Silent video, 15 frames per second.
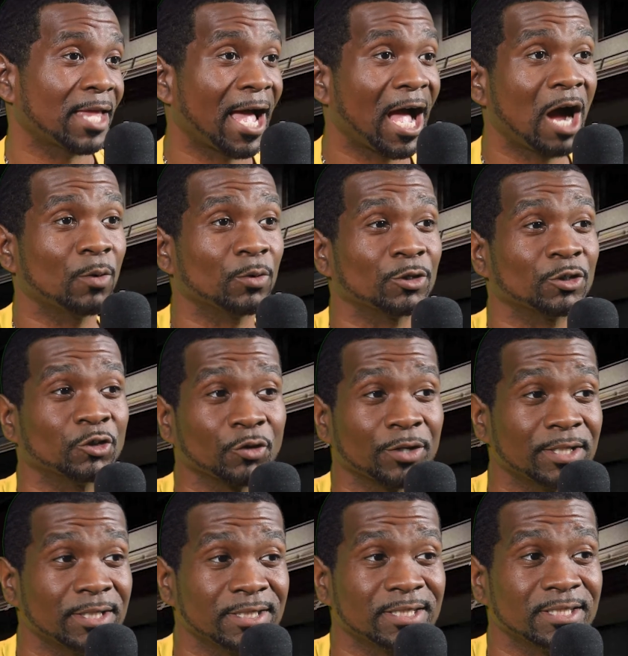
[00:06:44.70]
our
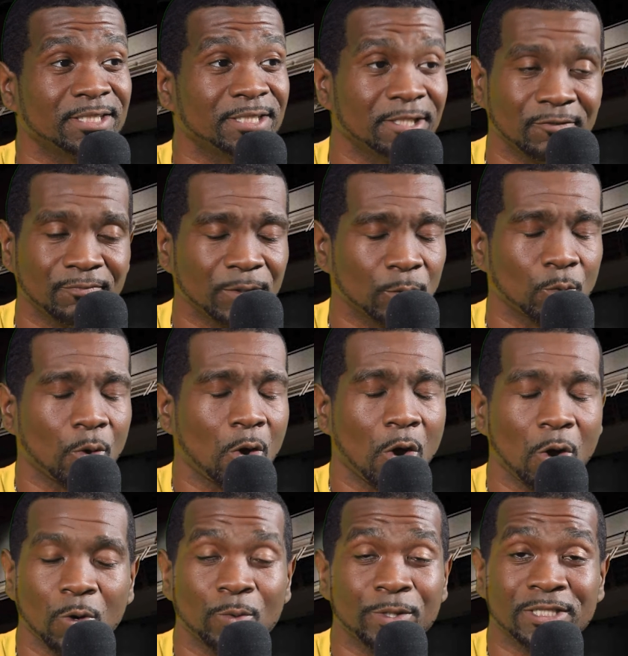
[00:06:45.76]
greatest achievement will
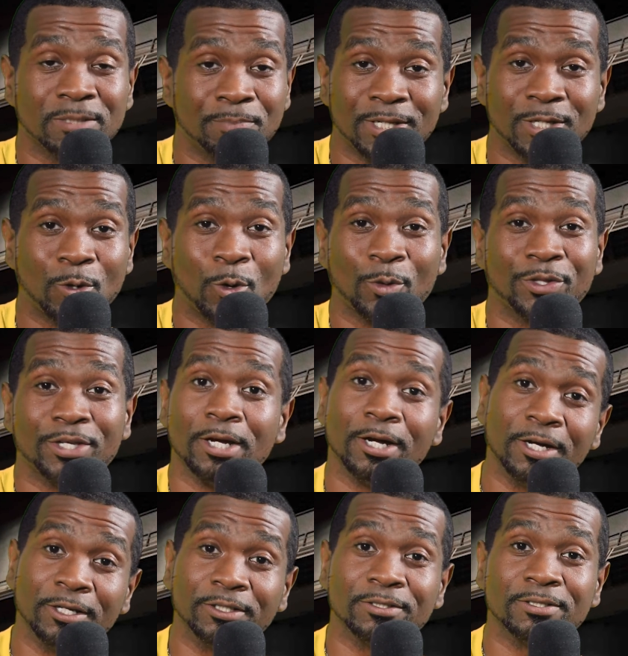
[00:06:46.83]
always be on the
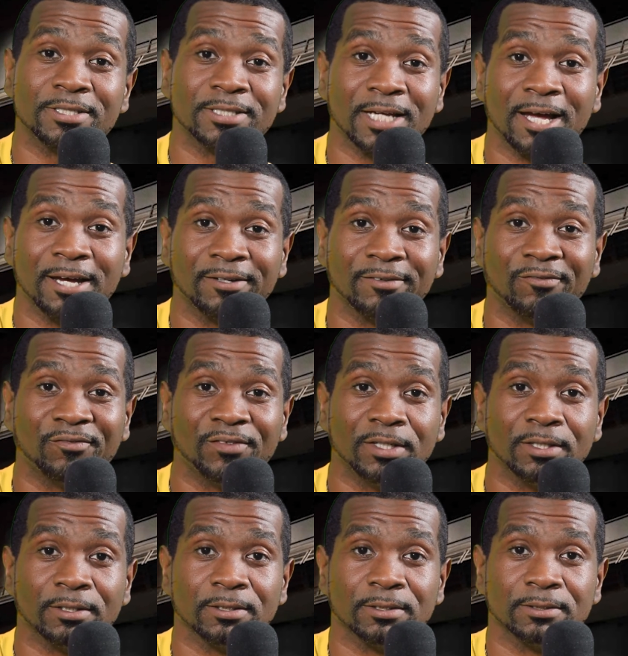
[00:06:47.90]
other side of
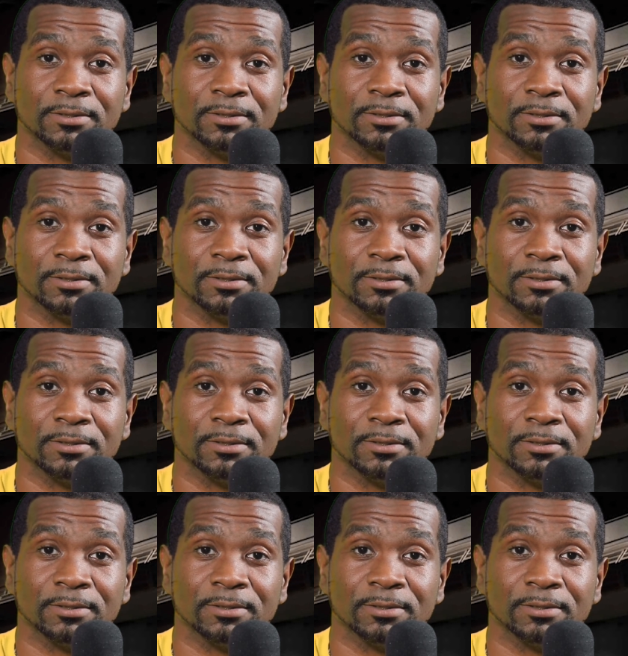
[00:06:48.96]
fear.